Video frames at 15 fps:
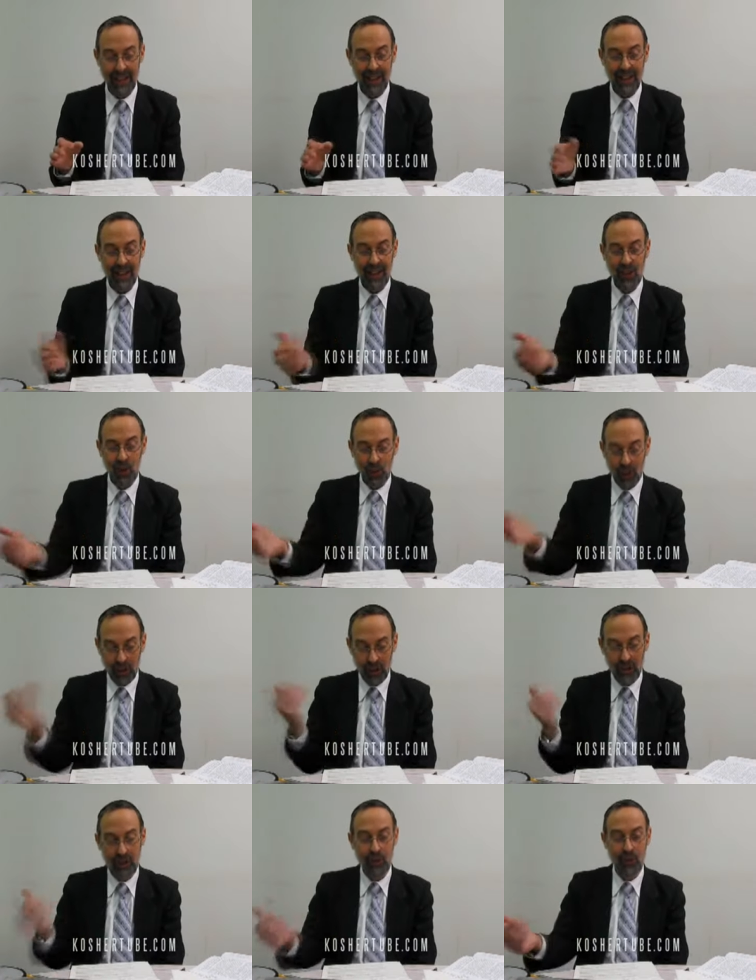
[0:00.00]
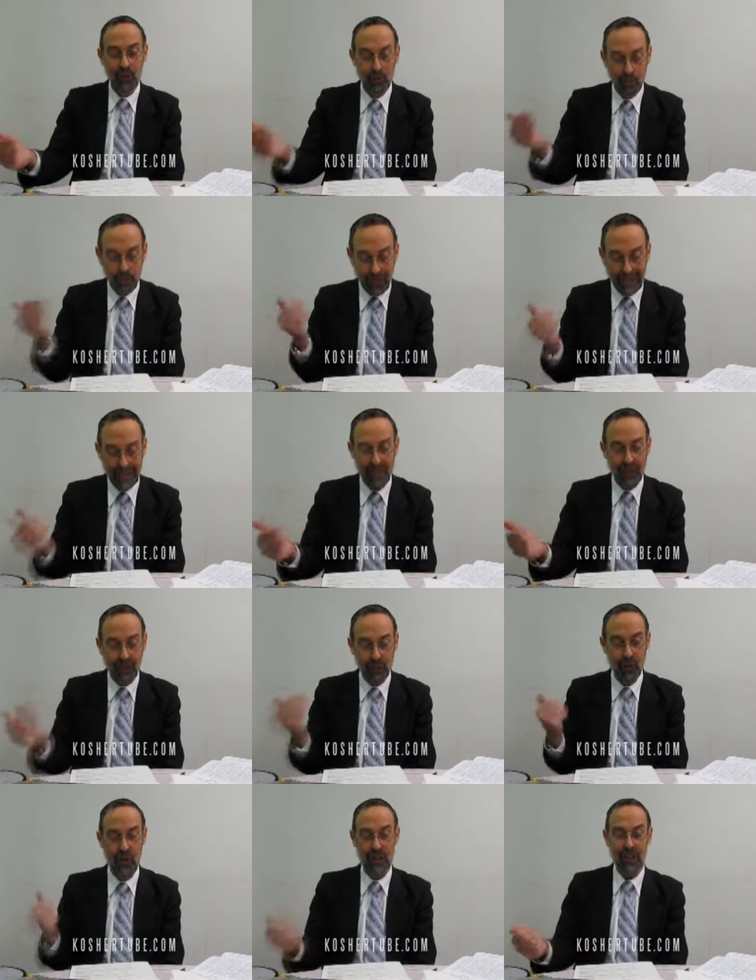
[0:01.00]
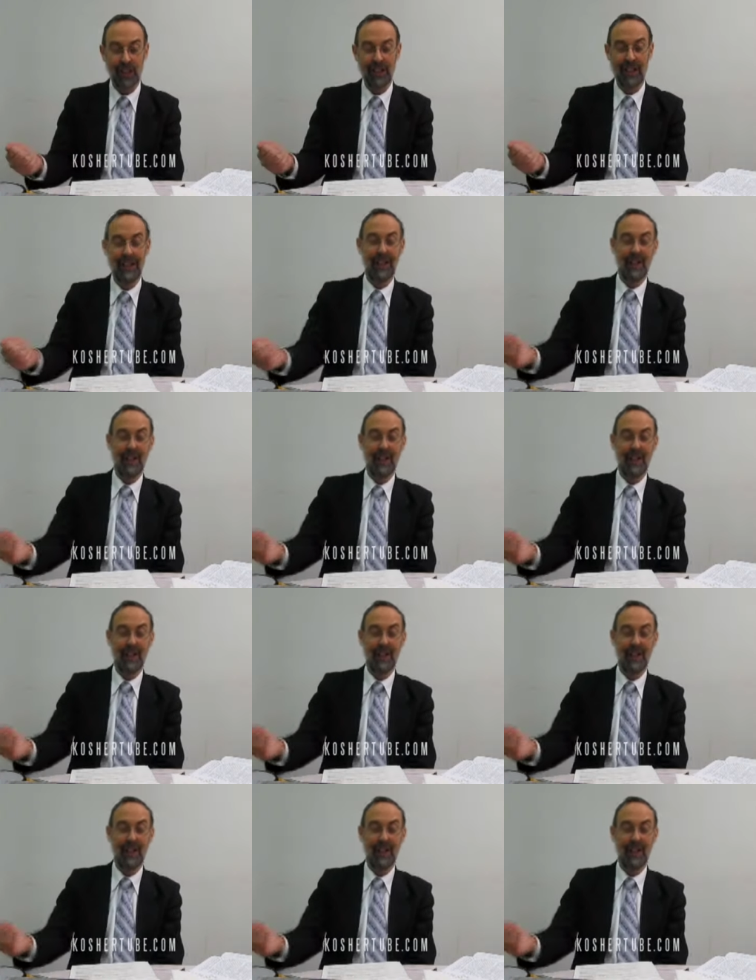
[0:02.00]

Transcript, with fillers: in order to bring to fruition